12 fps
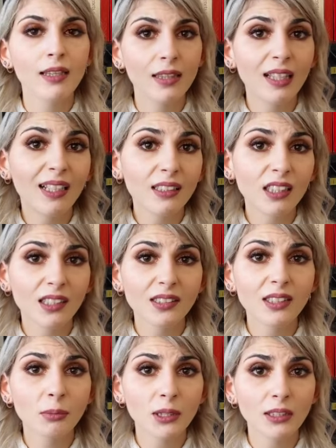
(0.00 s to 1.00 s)
then
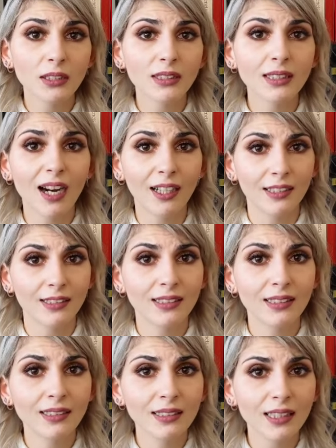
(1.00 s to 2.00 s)
customers are
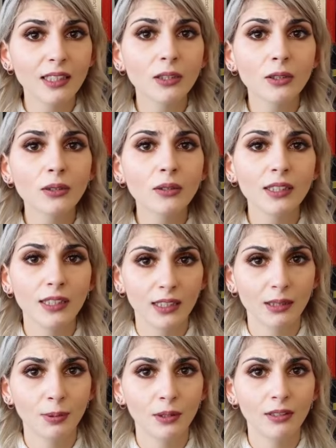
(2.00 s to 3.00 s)
still
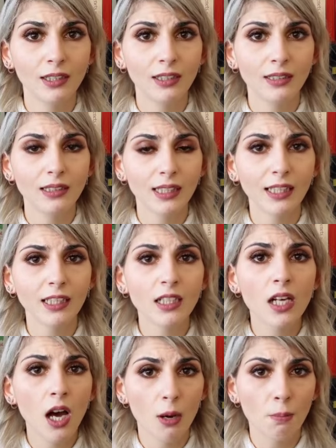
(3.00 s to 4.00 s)
experiencing
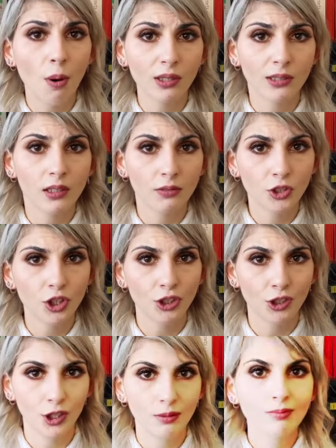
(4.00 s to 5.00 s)
a positive journey.